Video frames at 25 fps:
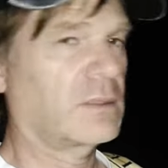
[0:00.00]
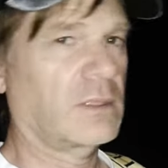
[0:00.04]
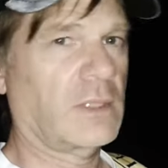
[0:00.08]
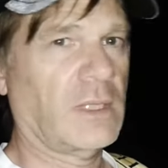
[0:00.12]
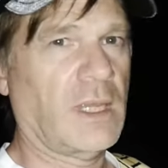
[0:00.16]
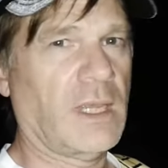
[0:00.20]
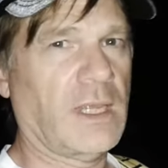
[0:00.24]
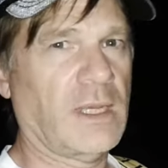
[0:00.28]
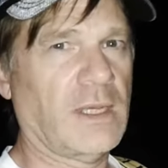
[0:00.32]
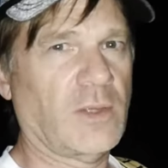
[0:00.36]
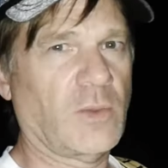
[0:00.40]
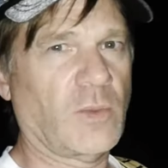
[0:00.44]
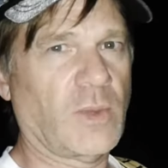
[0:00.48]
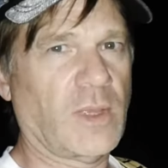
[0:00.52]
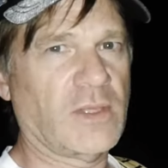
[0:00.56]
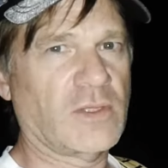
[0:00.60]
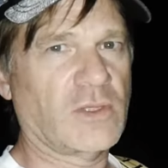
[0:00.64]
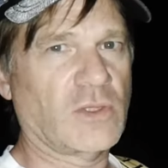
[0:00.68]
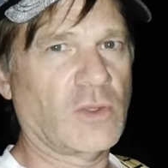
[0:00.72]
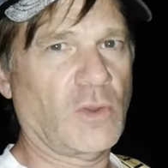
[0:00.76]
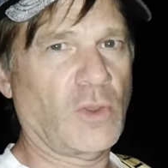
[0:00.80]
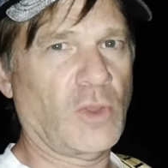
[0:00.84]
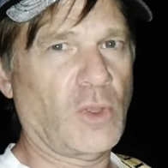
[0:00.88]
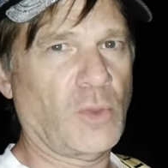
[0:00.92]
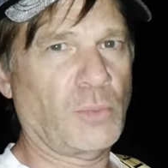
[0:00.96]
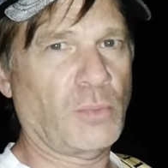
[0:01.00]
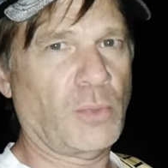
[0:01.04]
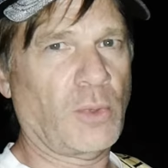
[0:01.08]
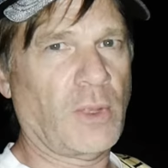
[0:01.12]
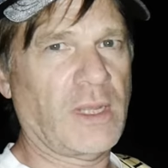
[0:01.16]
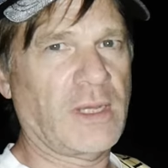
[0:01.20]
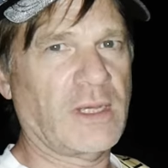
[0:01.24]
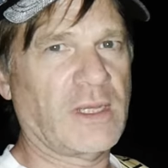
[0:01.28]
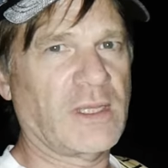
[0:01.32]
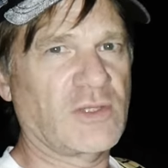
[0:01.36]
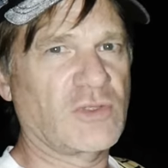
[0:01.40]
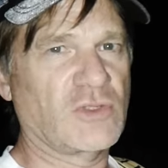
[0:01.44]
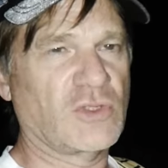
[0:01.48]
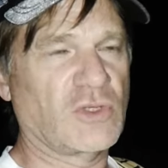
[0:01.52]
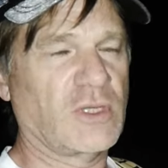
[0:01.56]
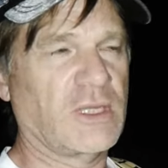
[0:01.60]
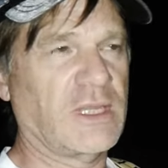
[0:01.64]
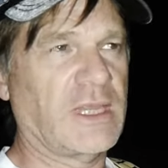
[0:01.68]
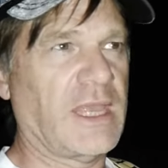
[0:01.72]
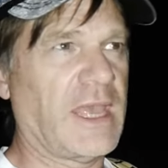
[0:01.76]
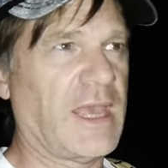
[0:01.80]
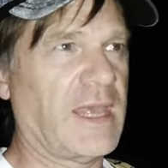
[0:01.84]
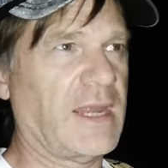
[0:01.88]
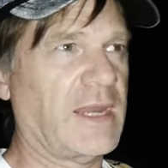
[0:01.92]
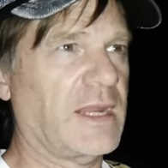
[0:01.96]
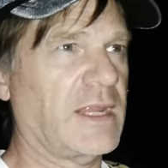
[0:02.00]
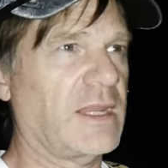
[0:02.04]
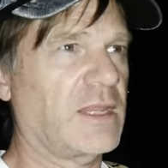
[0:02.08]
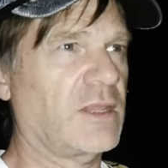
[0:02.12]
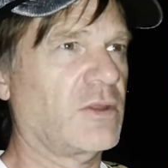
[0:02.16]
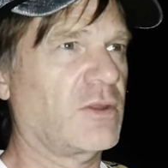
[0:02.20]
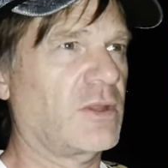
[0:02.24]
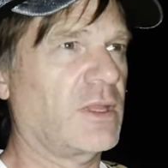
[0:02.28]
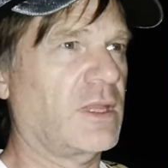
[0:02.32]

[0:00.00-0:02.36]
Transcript: Anyways, the whole point is you're getting your